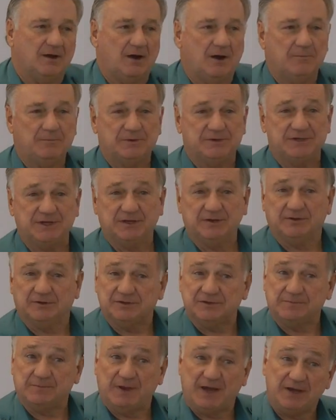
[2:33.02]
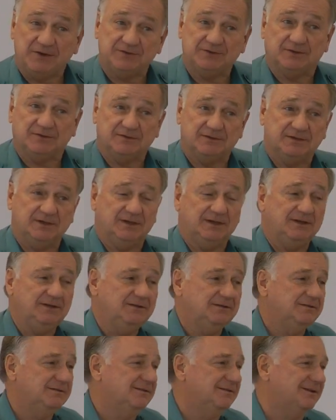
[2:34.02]
Our particular
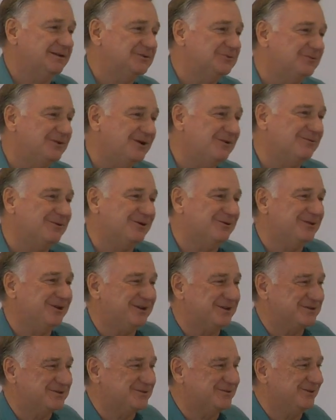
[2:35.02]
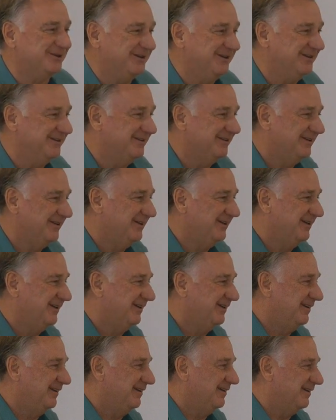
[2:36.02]
specialty is railroad history.
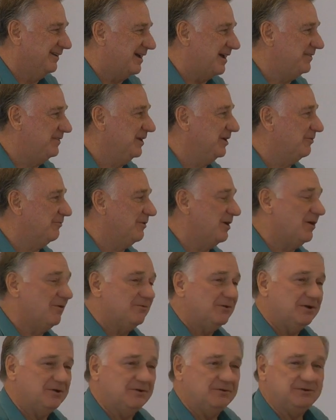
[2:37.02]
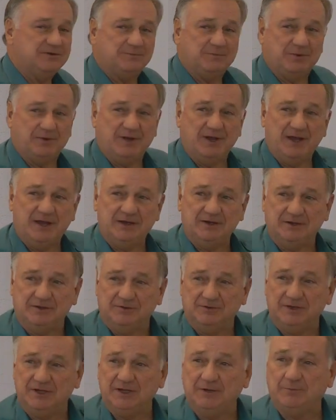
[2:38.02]
I think railroads played a
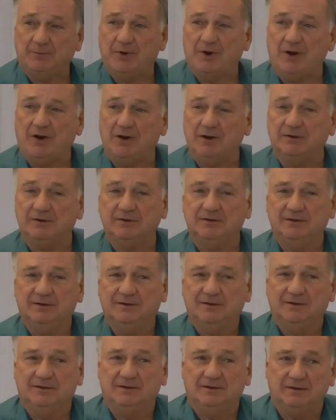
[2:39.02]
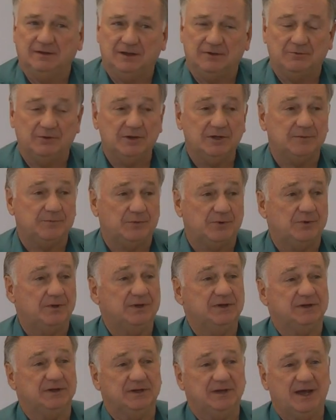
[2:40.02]
unique part in really
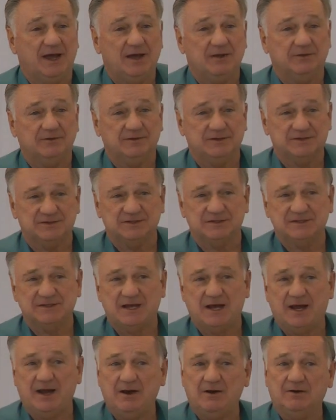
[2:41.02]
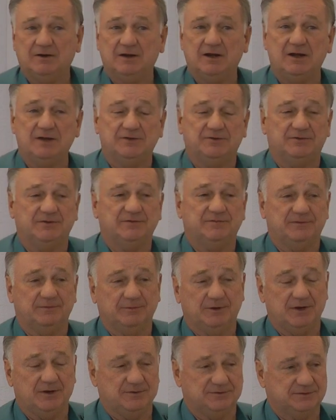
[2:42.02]
pulling together this entire country
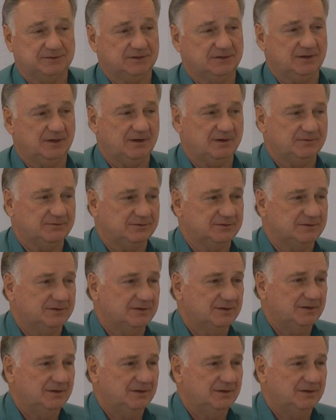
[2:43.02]
from coast to coast.